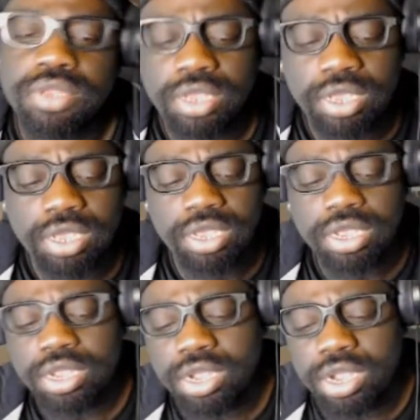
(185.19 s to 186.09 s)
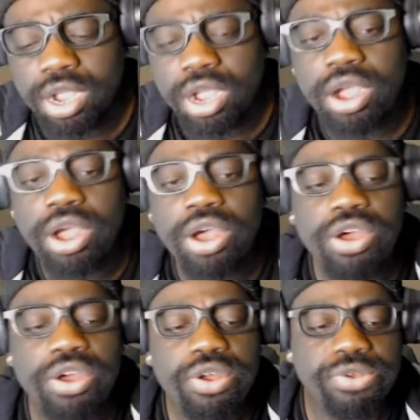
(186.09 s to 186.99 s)
wandering.
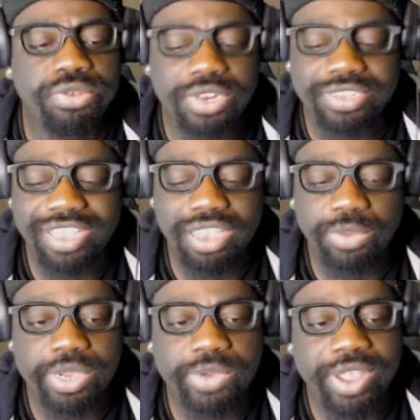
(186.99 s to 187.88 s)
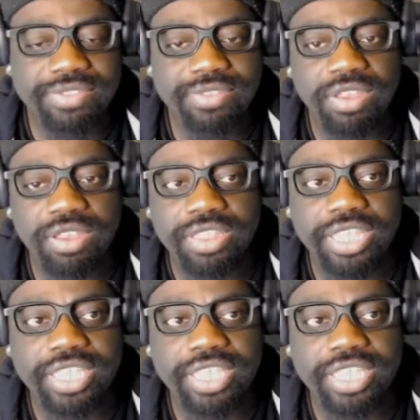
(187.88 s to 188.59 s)
Oh, so this is like a regret song.